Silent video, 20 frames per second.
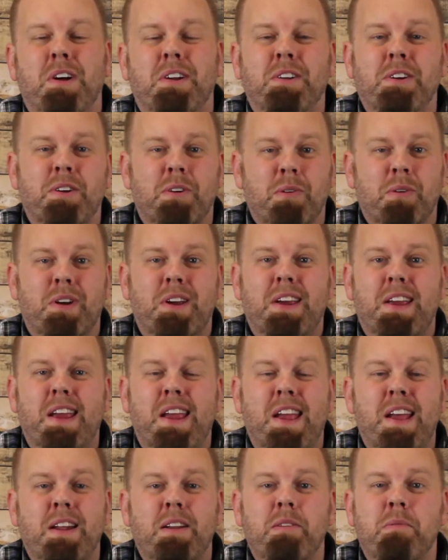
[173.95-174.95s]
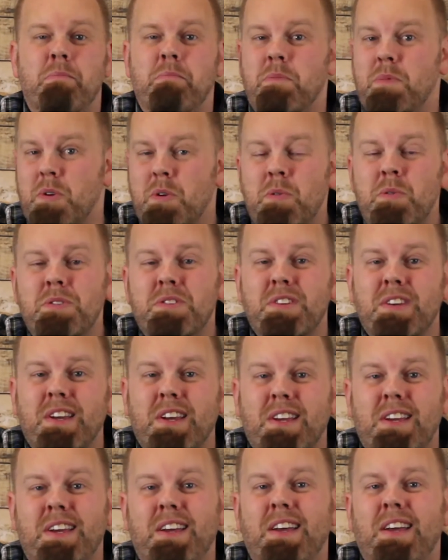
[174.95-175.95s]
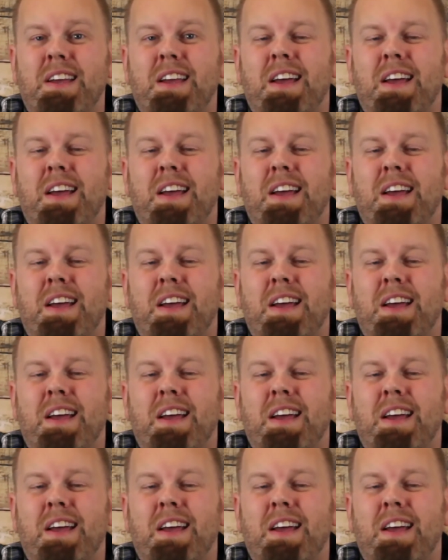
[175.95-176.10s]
a degree in music.